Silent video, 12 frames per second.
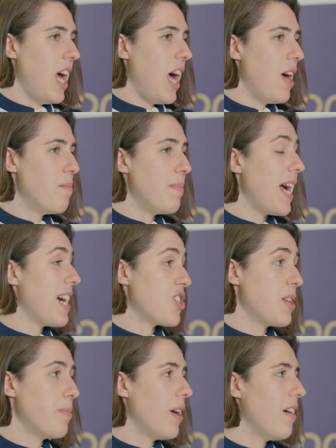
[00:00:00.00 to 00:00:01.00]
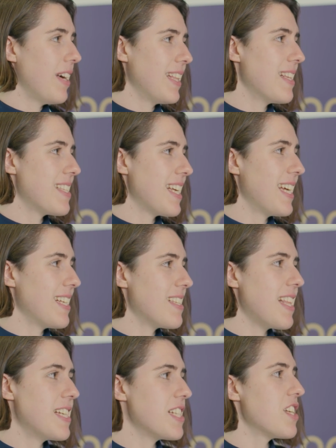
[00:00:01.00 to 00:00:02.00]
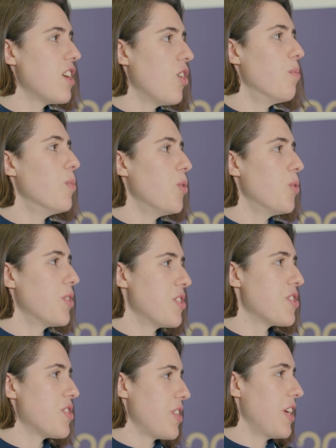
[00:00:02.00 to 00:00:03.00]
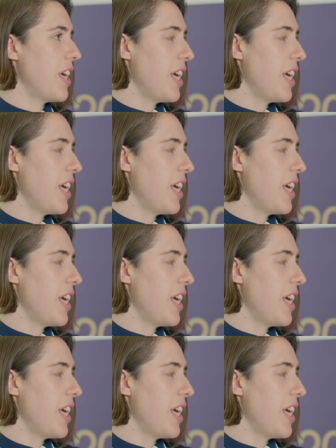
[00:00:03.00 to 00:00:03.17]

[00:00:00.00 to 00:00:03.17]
But actually behind the scenes, they did a lot more than just